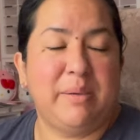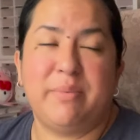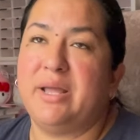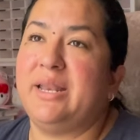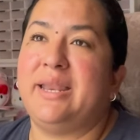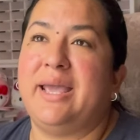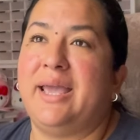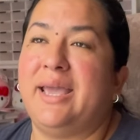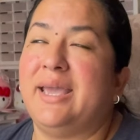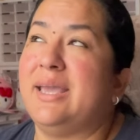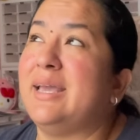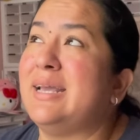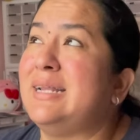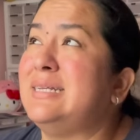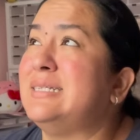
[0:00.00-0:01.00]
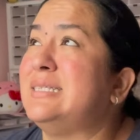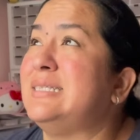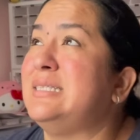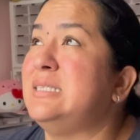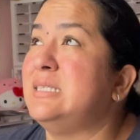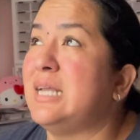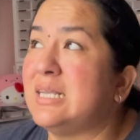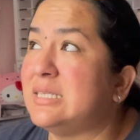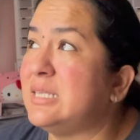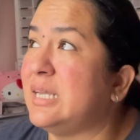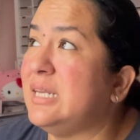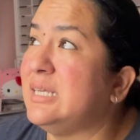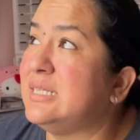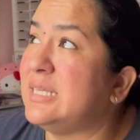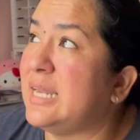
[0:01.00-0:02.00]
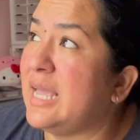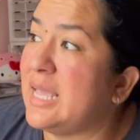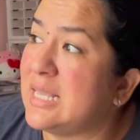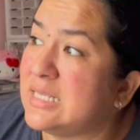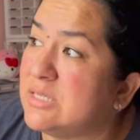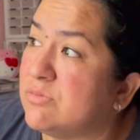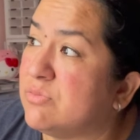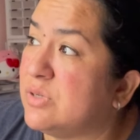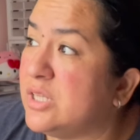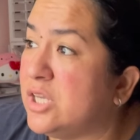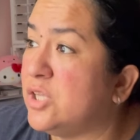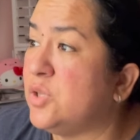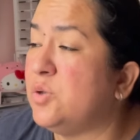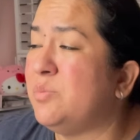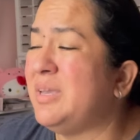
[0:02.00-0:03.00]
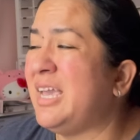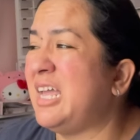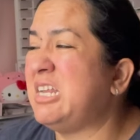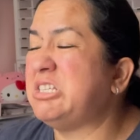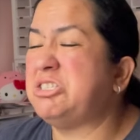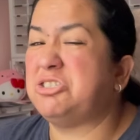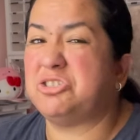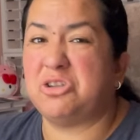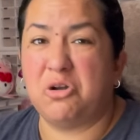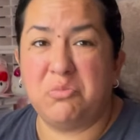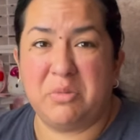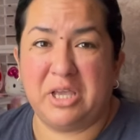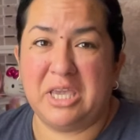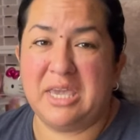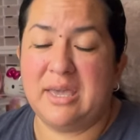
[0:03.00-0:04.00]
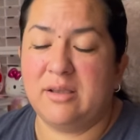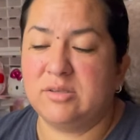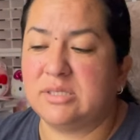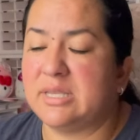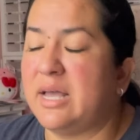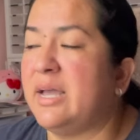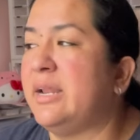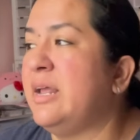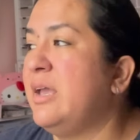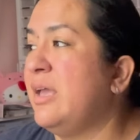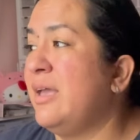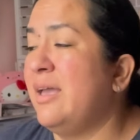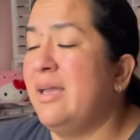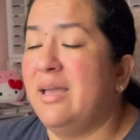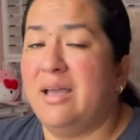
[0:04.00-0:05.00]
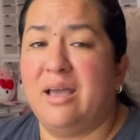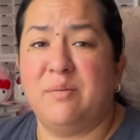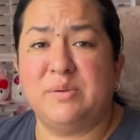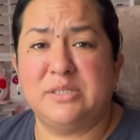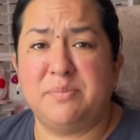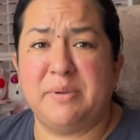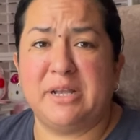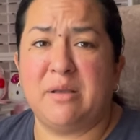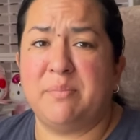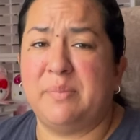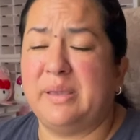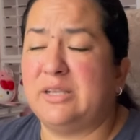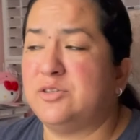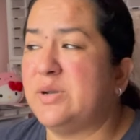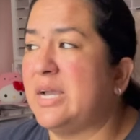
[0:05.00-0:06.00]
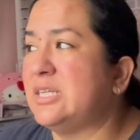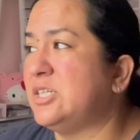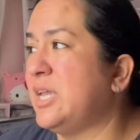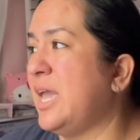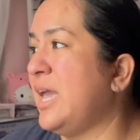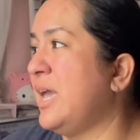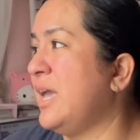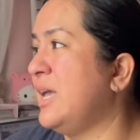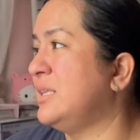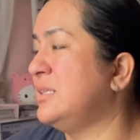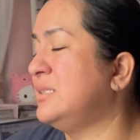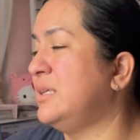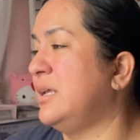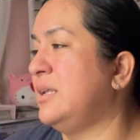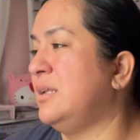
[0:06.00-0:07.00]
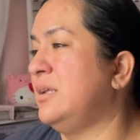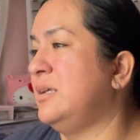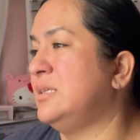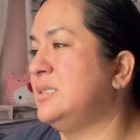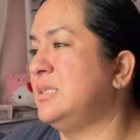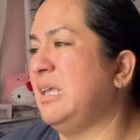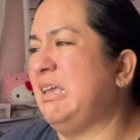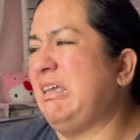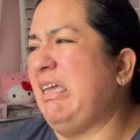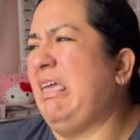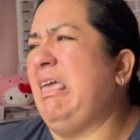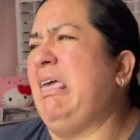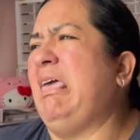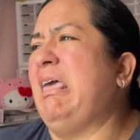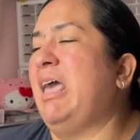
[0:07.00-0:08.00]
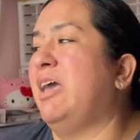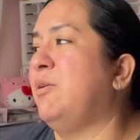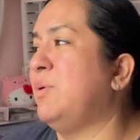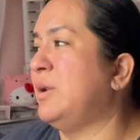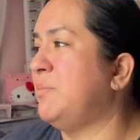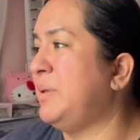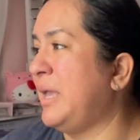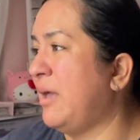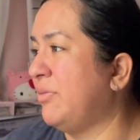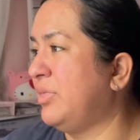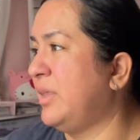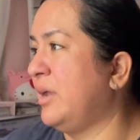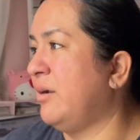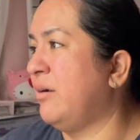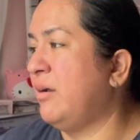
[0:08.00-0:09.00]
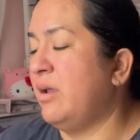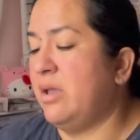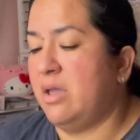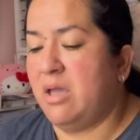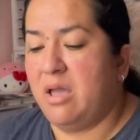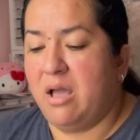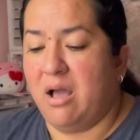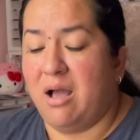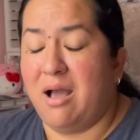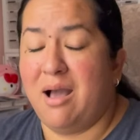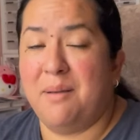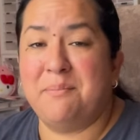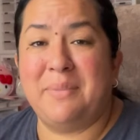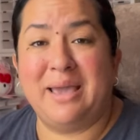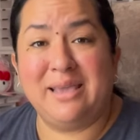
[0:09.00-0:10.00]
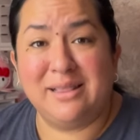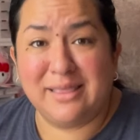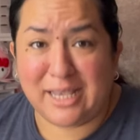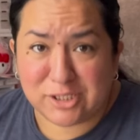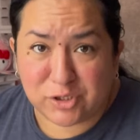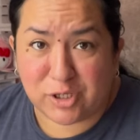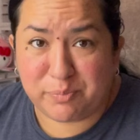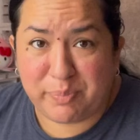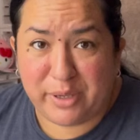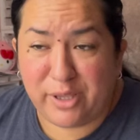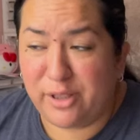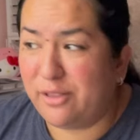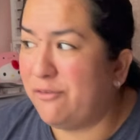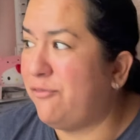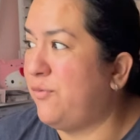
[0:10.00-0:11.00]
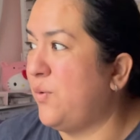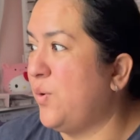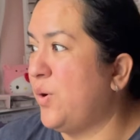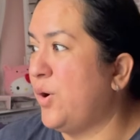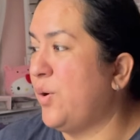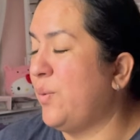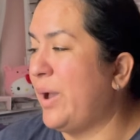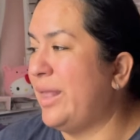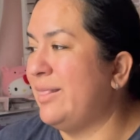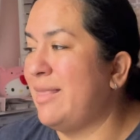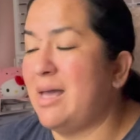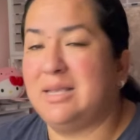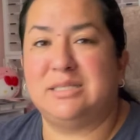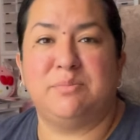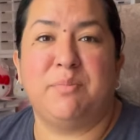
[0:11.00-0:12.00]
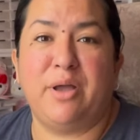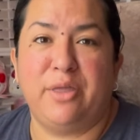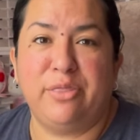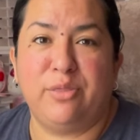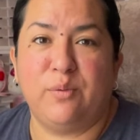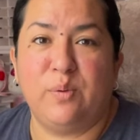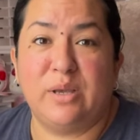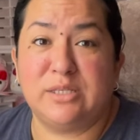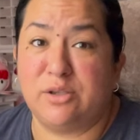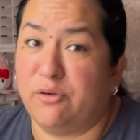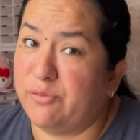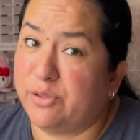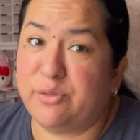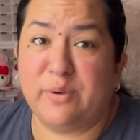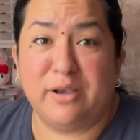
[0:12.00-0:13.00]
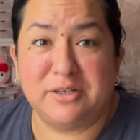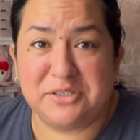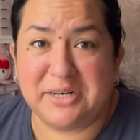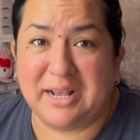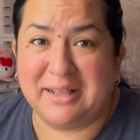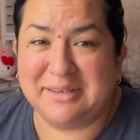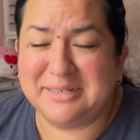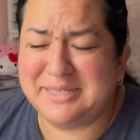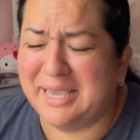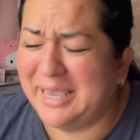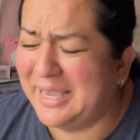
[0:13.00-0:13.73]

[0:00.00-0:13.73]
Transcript: Monday. It is not sunny today. It's really gloomy and it's so muggy outside. I went to pick up my trash cans and it's like, I don't want to be out there. My electric bill for last month was over $300.